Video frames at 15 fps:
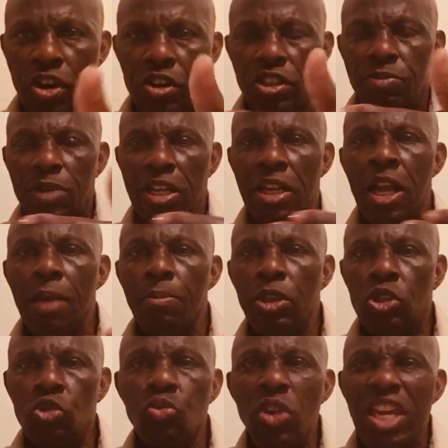herdsmen,
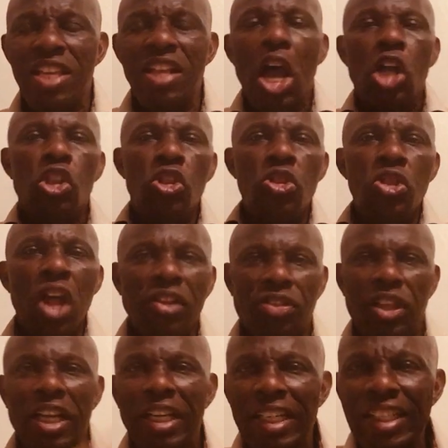between
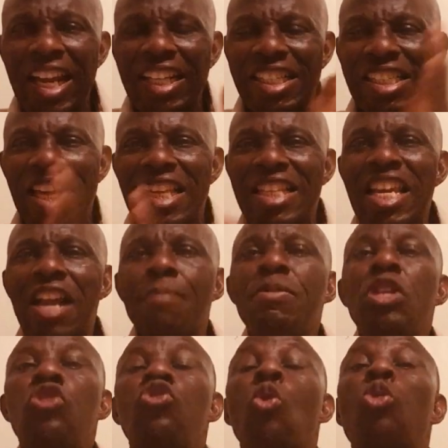nothing, let there be
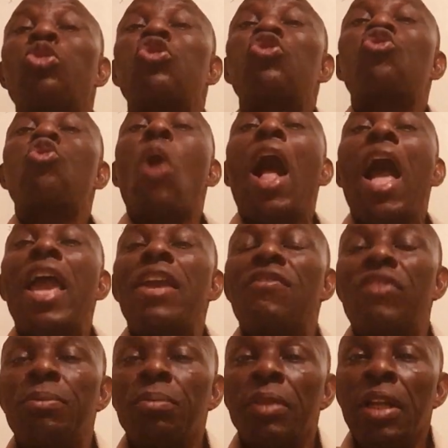no strife.
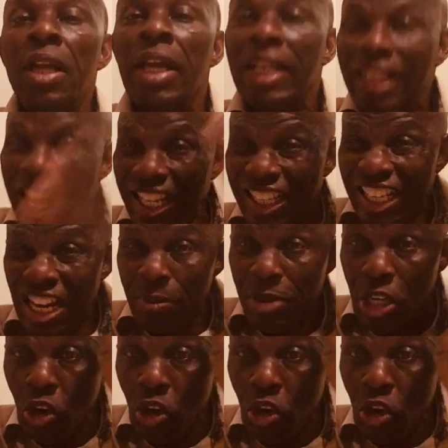Let there be